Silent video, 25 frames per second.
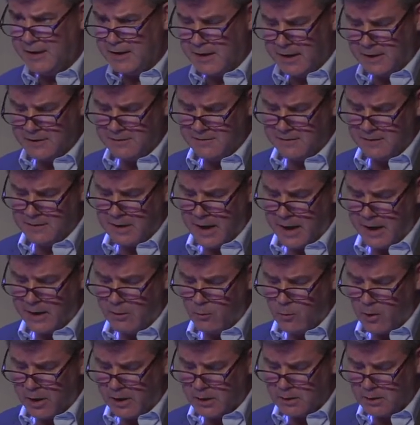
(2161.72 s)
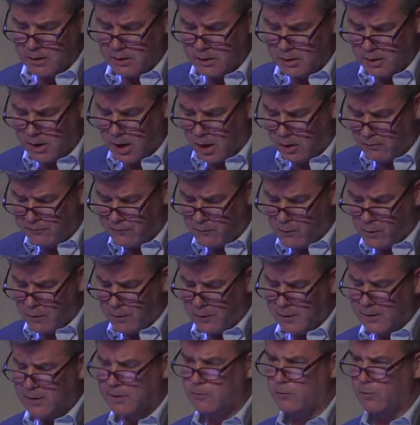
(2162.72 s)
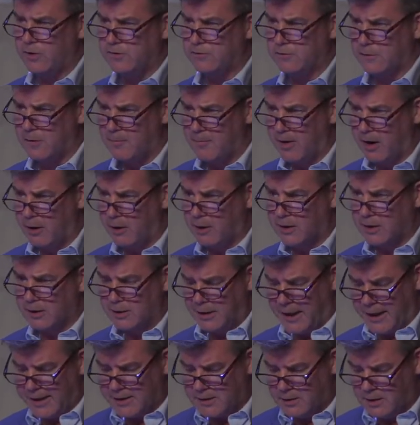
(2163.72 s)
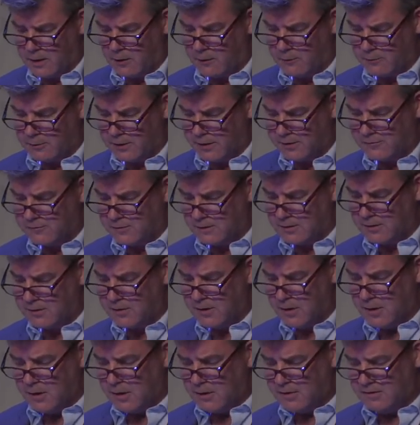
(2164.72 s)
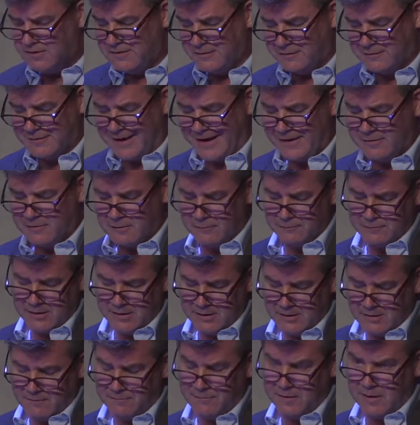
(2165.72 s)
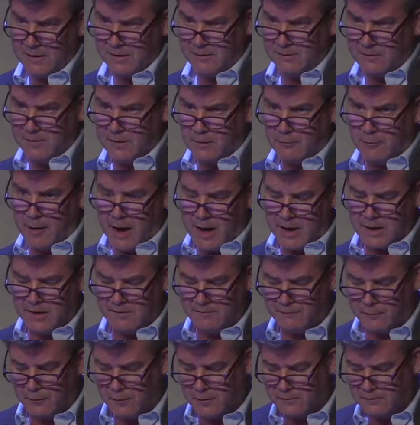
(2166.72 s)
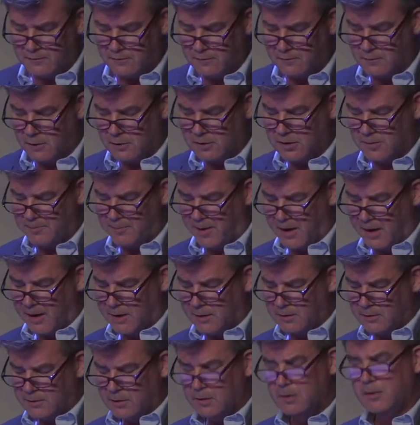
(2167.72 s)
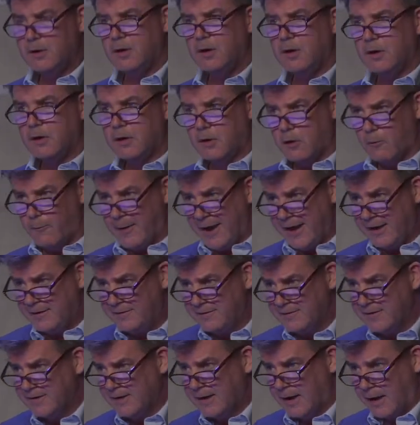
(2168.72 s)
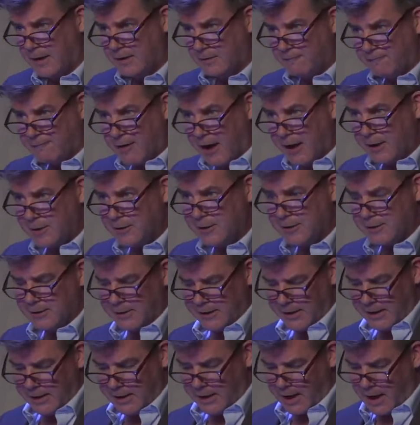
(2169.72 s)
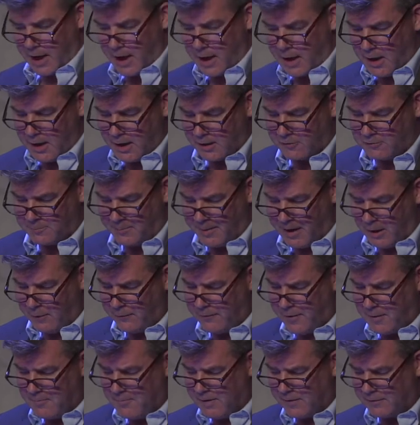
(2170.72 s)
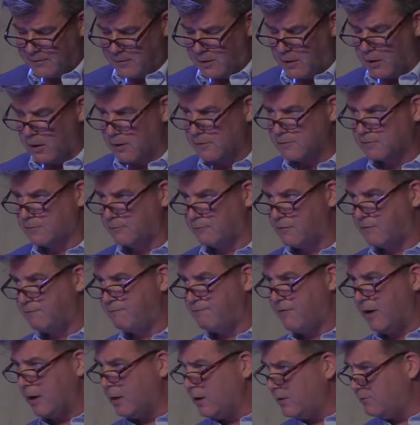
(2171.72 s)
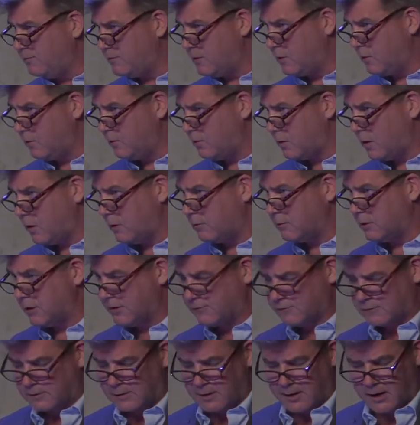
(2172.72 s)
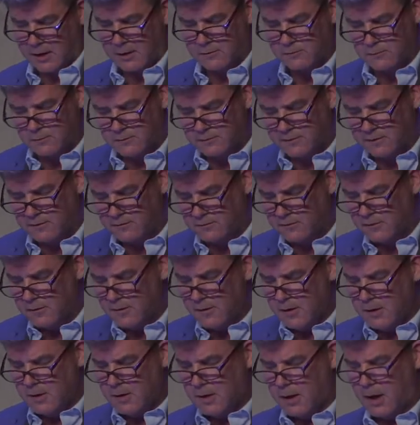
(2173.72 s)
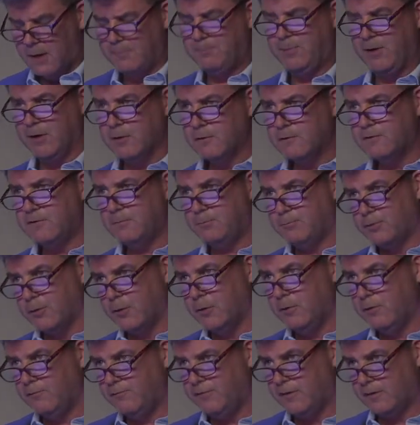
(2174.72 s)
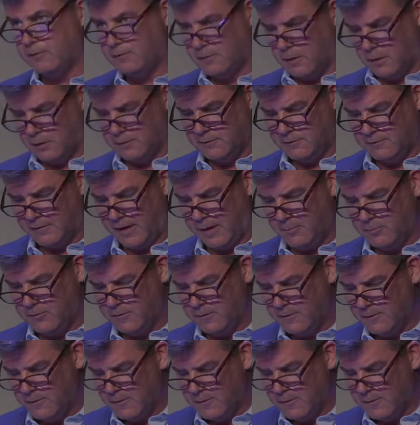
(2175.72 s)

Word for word: 1991 Gulf War, in which an American led coalition decisively defeated the Iraqi forces occupying Kuwait, and violently uh, expelled them at the cost of a very few coalition casualties, appeared to prove this concept.